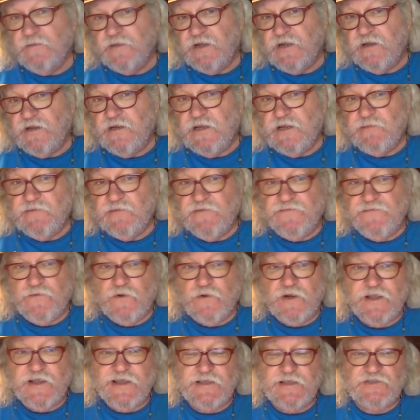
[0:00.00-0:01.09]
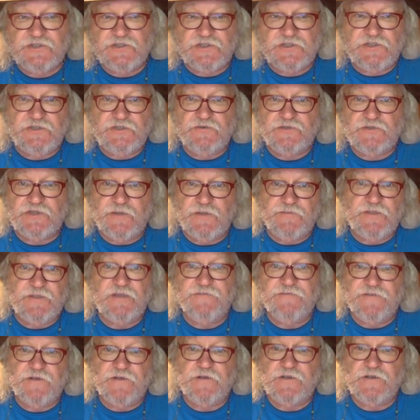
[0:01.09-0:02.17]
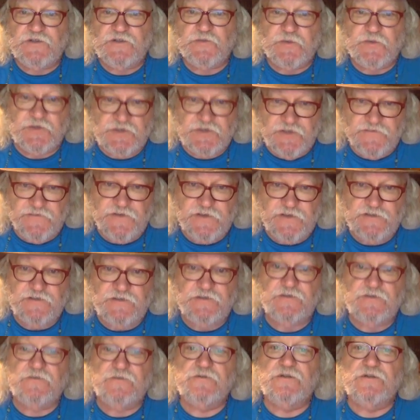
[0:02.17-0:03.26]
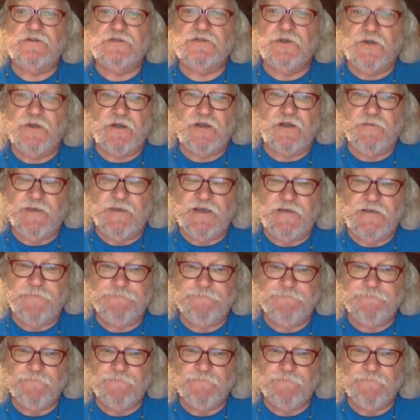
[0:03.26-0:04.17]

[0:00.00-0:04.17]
a number 4 asks you something very specific to do, to talk about.